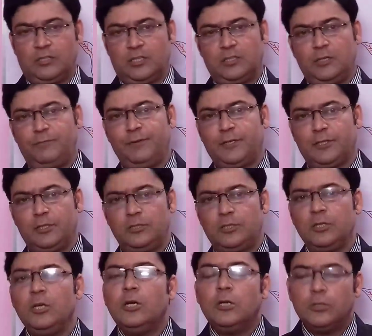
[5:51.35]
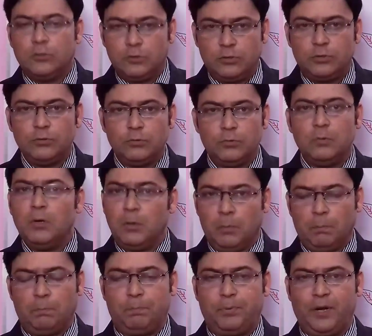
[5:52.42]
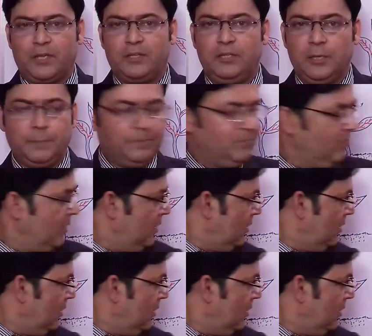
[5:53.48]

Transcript: It's difficult to break them.